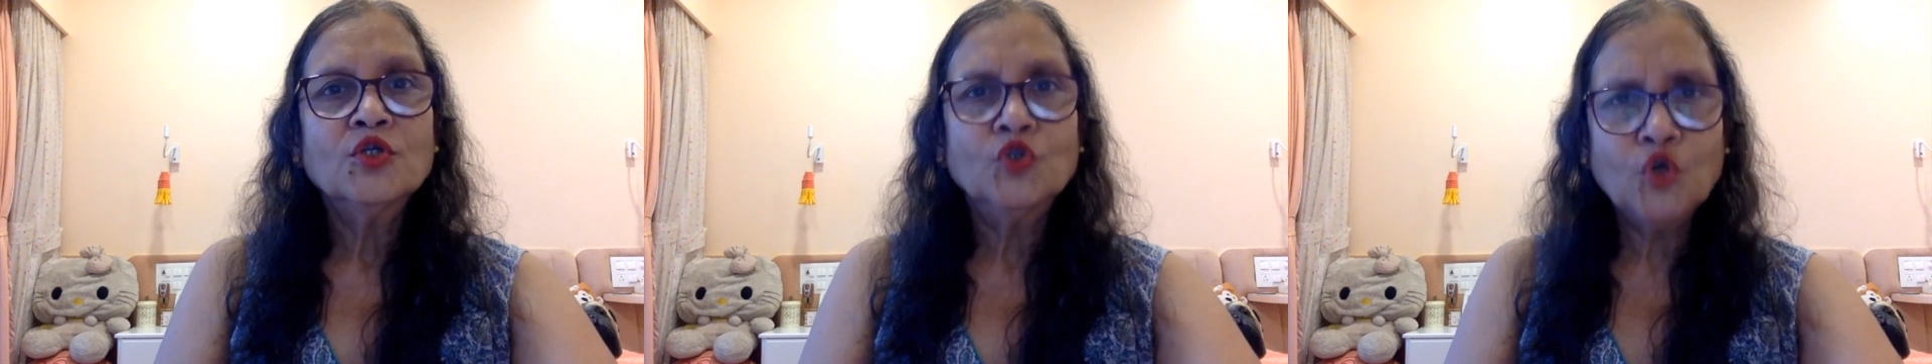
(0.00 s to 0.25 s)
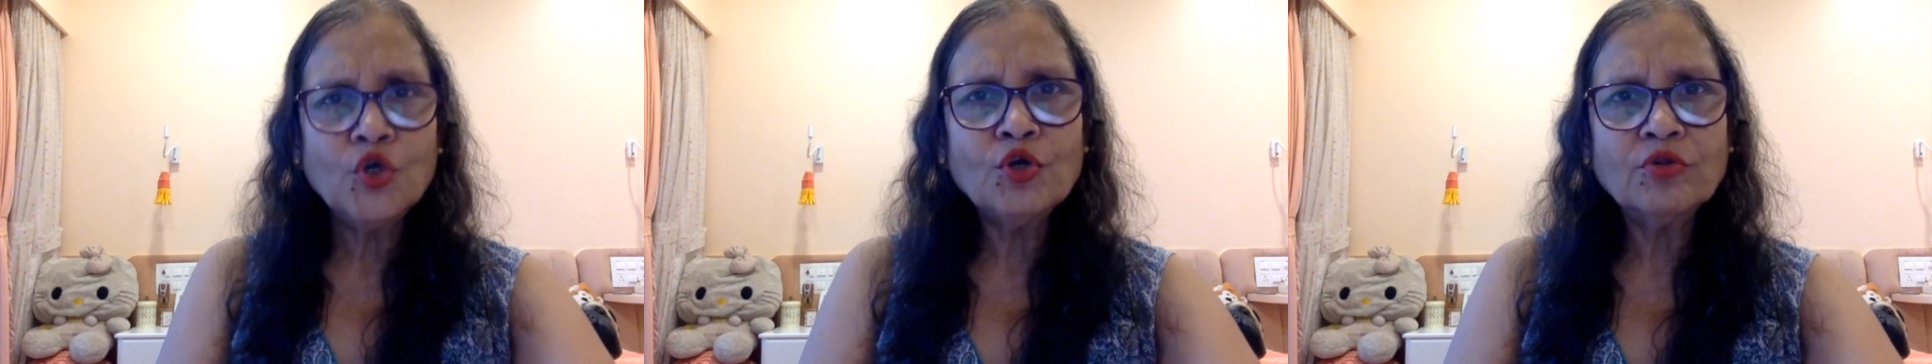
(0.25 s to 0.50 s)

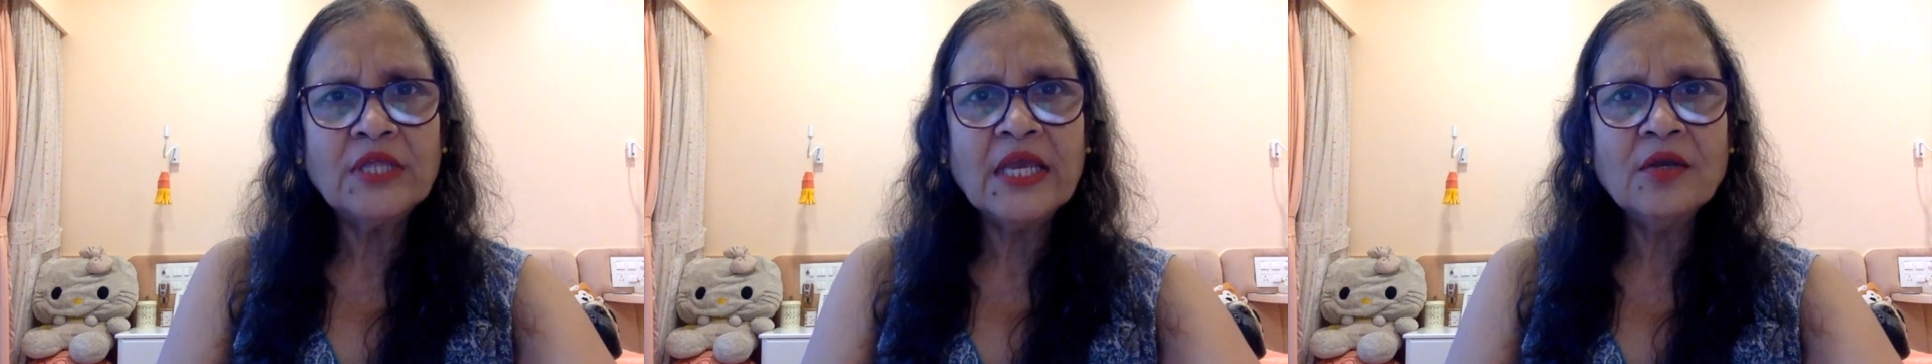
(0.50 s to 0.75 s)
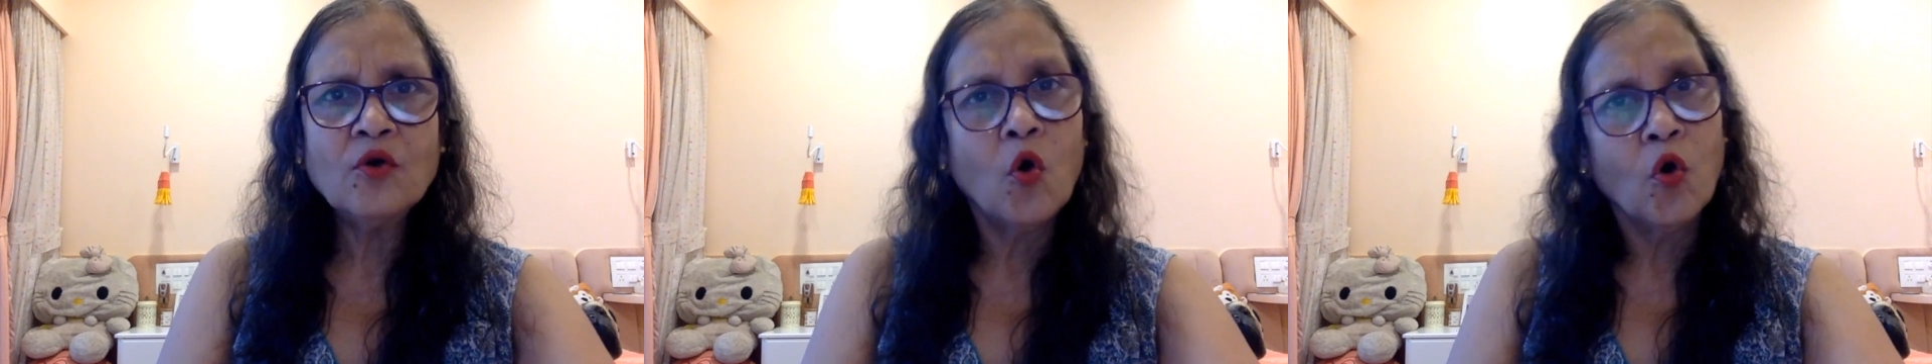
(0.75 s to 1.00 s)
Do you
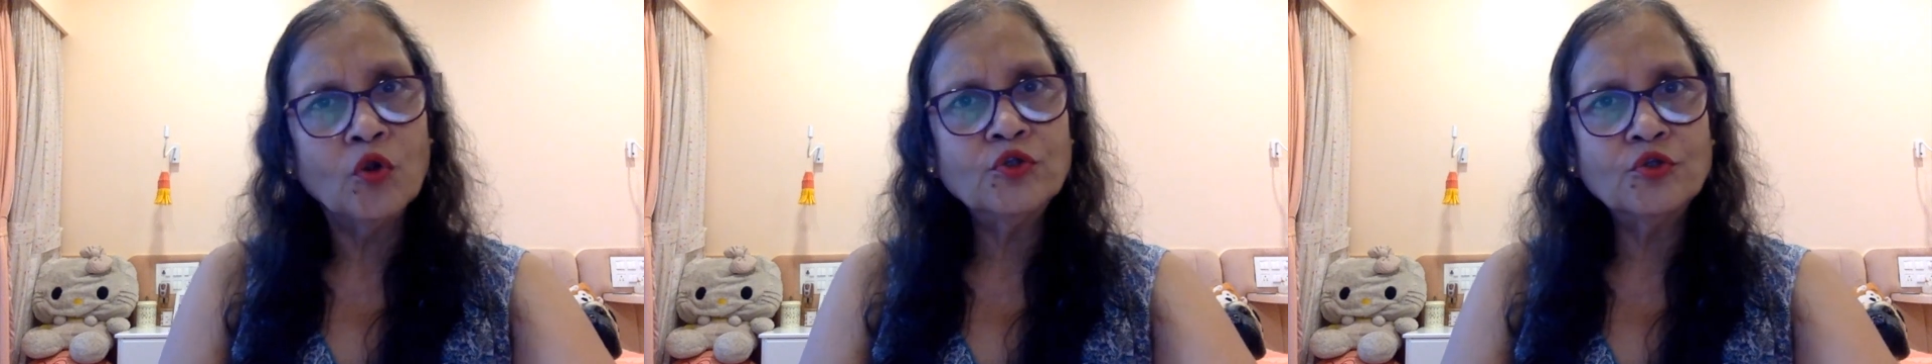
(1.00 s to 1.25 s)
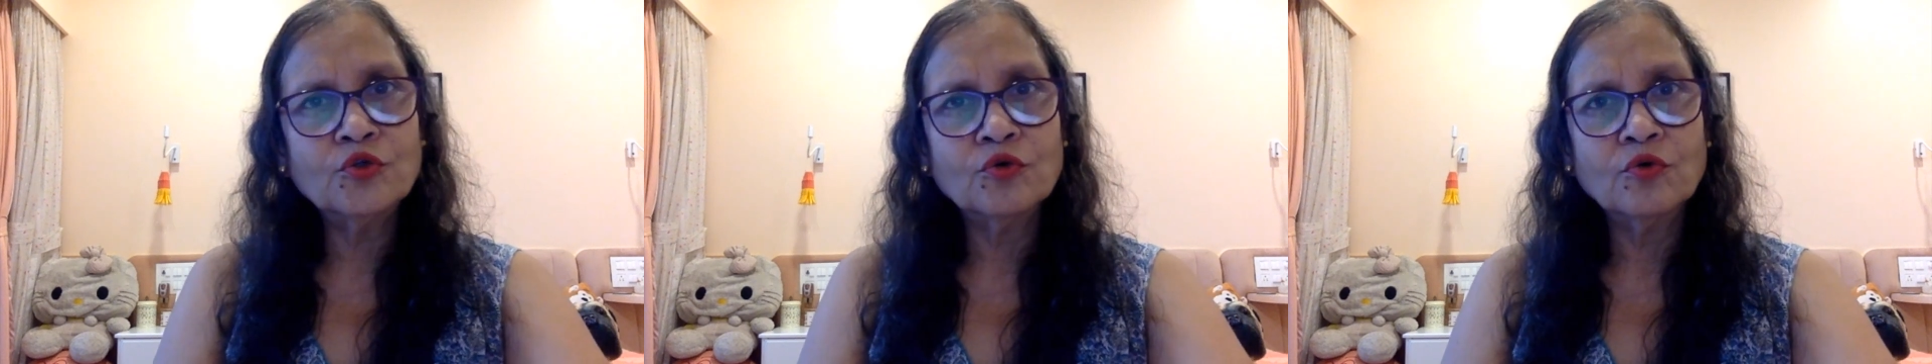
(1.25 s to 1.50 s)
think
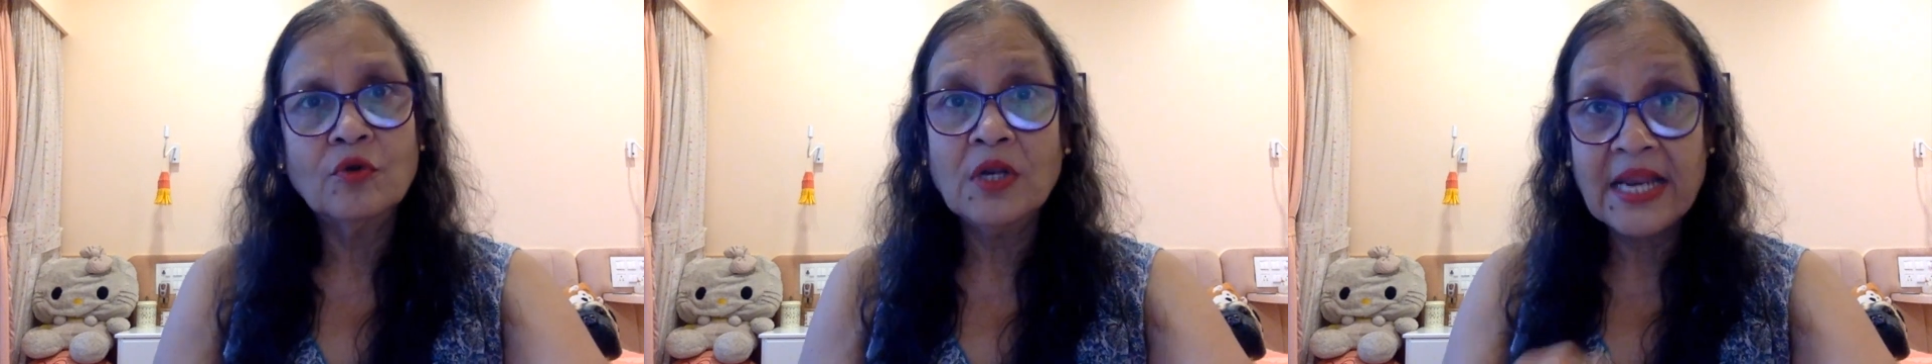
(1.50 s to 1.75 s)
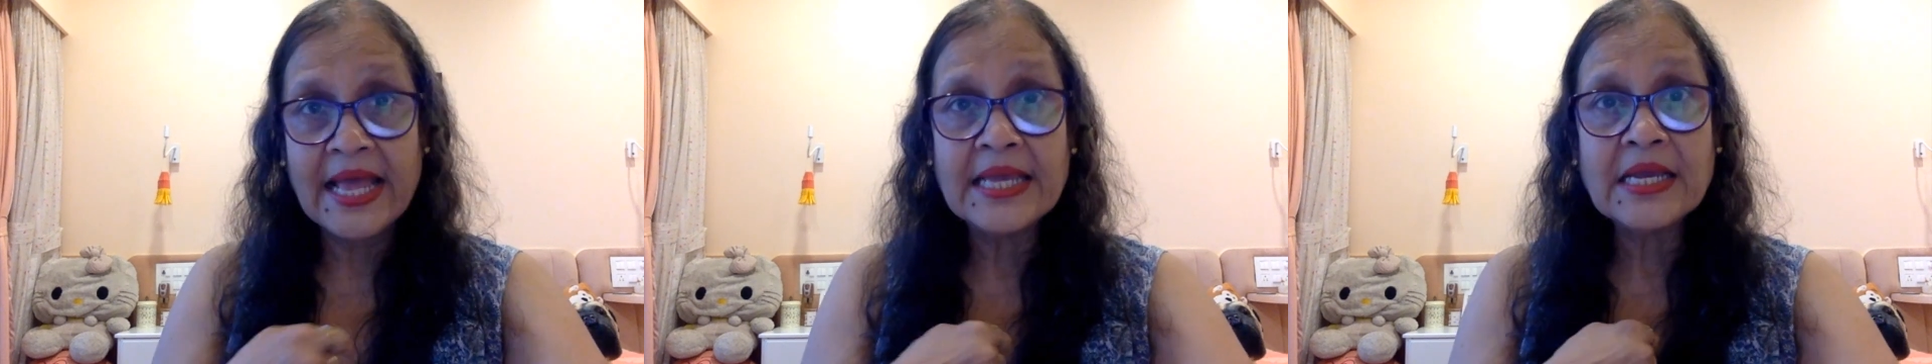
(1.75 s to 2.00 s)
also,
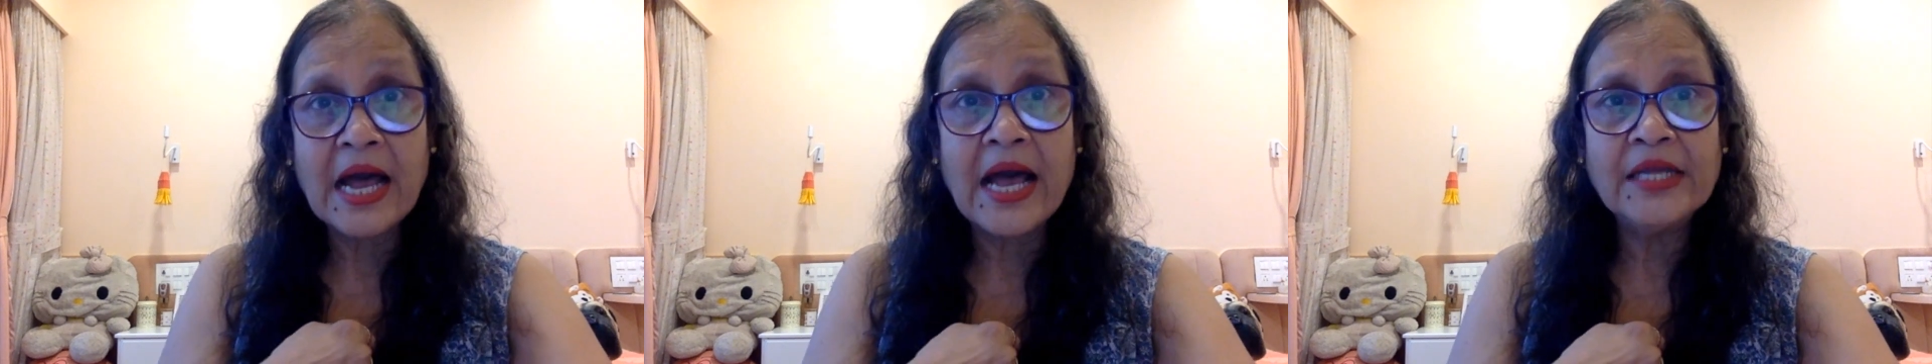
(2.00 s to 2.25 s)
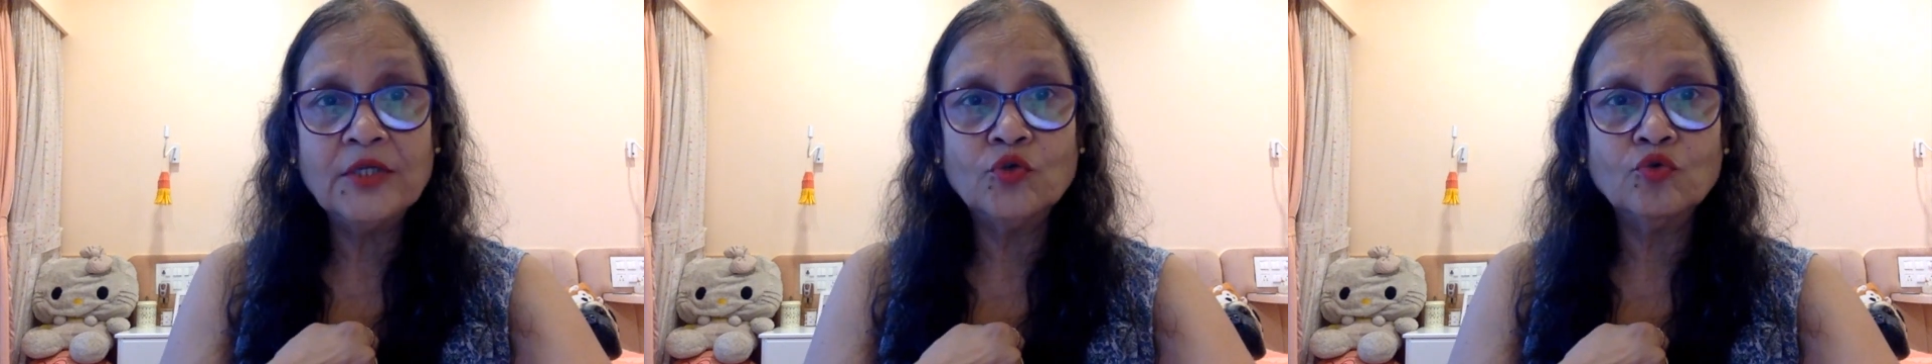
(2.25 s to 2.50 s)
like
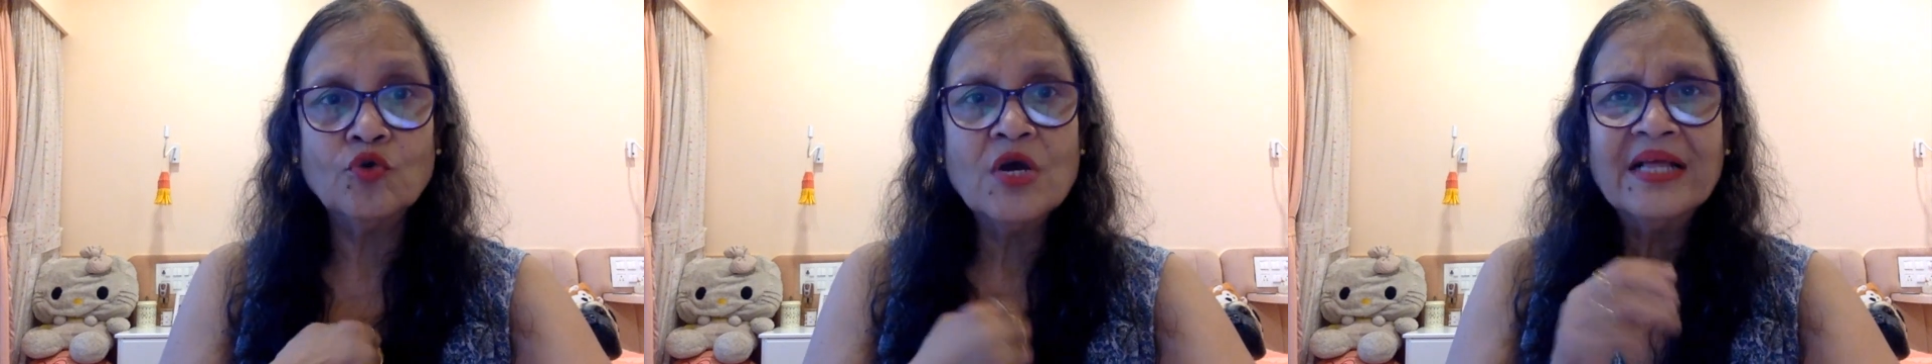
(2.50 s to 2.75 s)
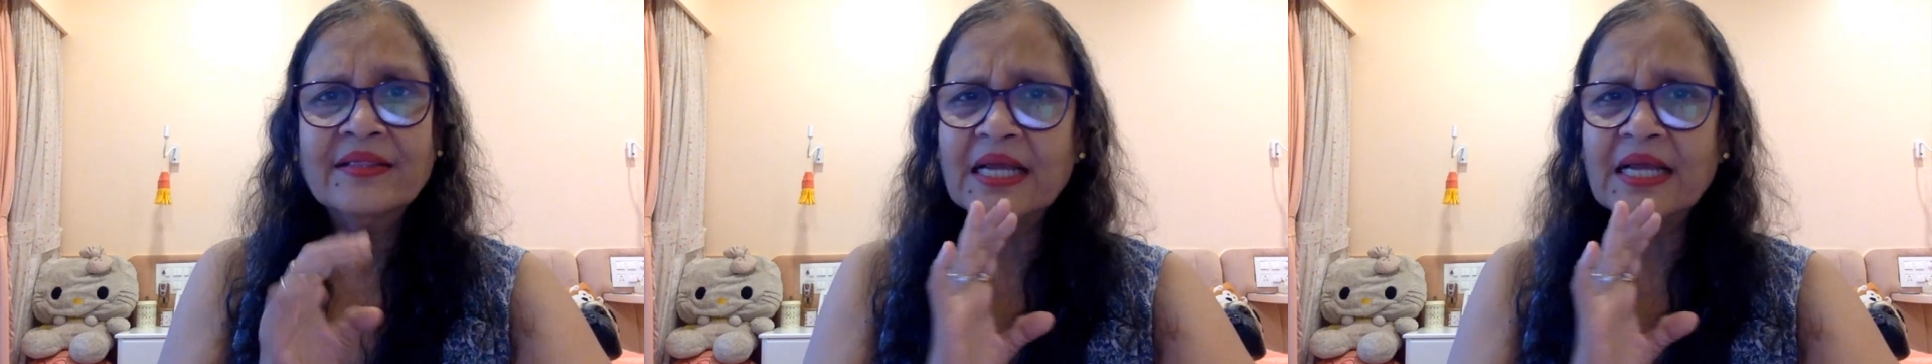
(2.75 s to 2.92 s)
I do,